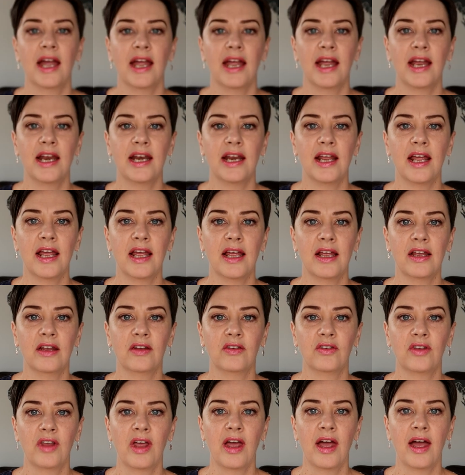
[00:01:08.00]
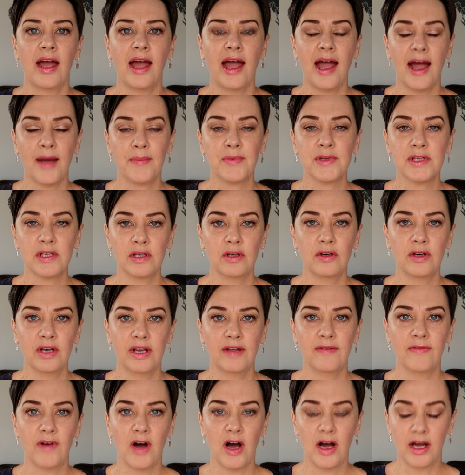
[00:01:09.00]
It is
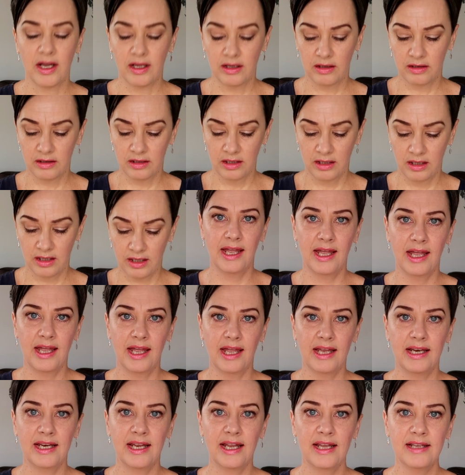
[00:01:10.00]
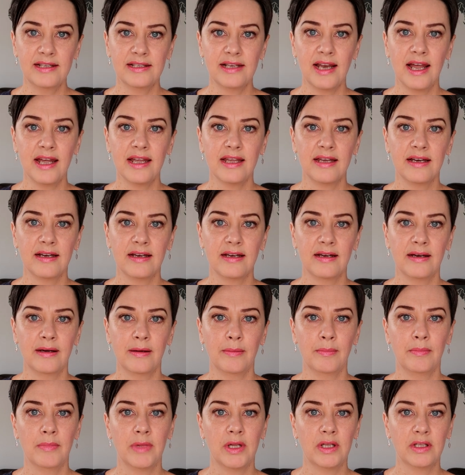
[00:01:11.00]
absolutely vile. It is like a
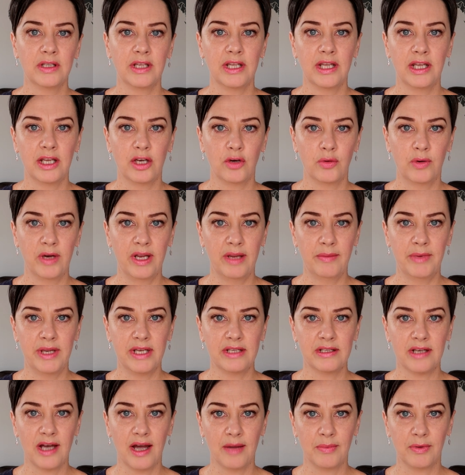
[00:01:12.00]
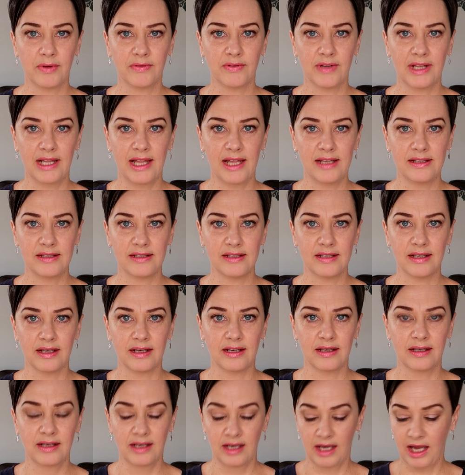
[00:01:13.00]
milky, creamy type of
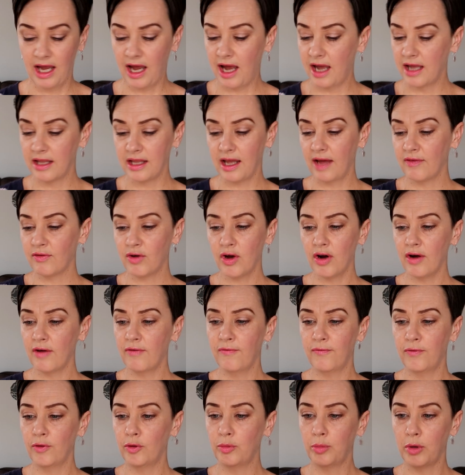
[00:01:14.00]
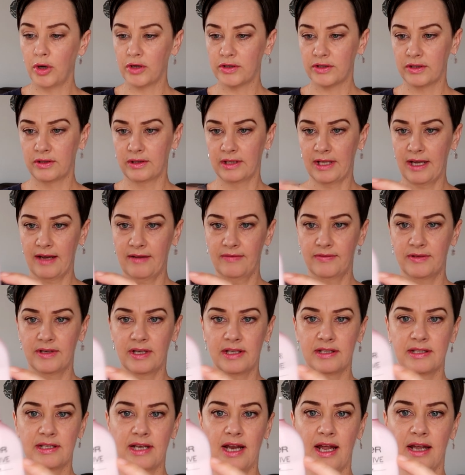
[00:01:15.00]
cleanser. I've got a full bottle left.
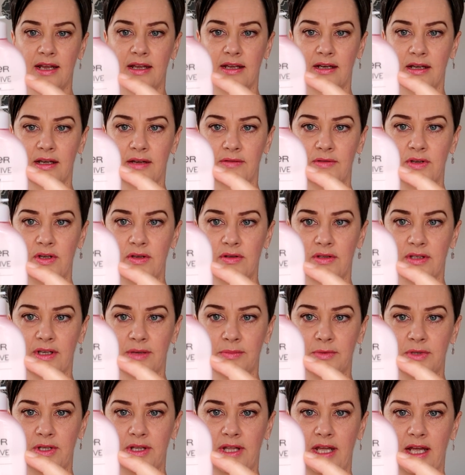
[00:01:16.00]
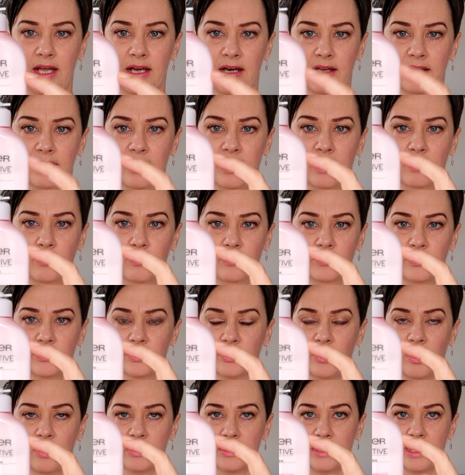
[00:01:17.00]
It's like I've used up to there and I think it
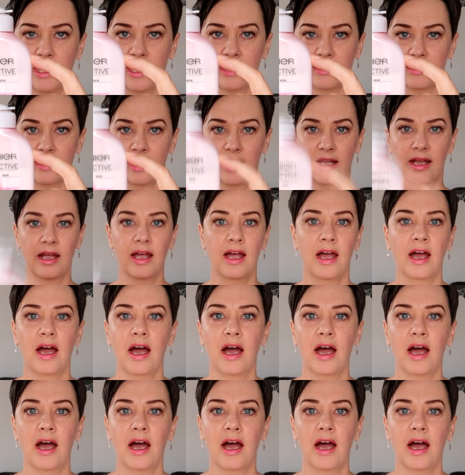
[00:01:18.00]
started out there.